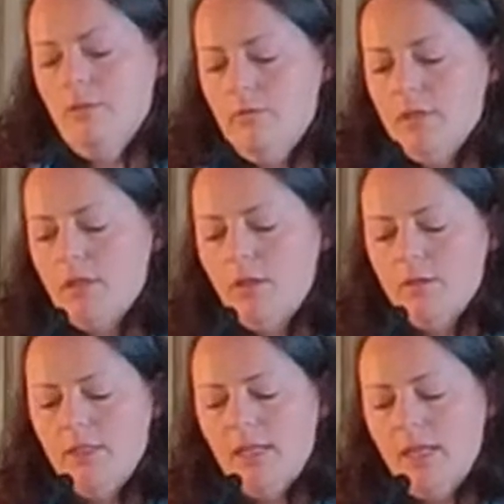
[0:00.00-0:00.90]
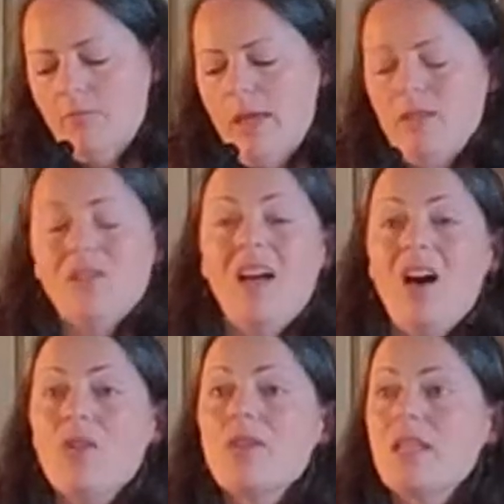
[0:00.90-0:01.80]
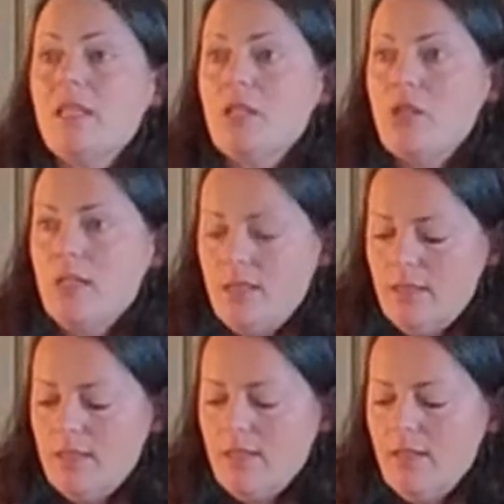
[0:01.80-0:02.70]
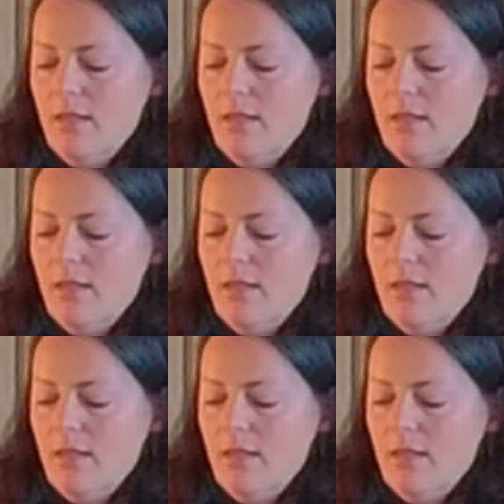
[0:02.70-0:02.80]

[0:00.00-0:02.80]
resulting in mental health conditions,